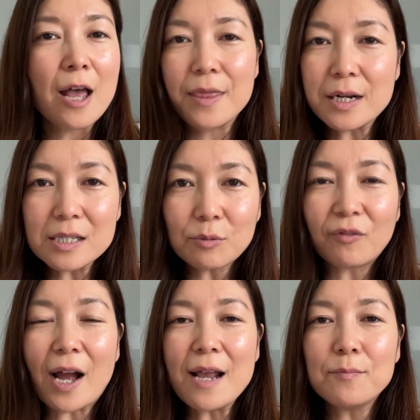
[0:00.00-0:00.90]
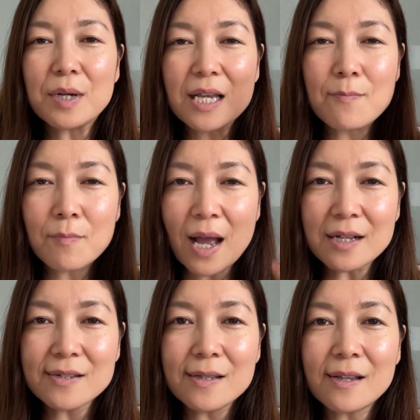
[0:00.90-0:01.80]
That is fine. But
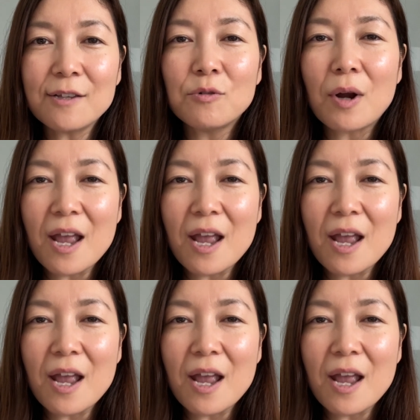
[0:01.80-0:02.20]
imagine that you're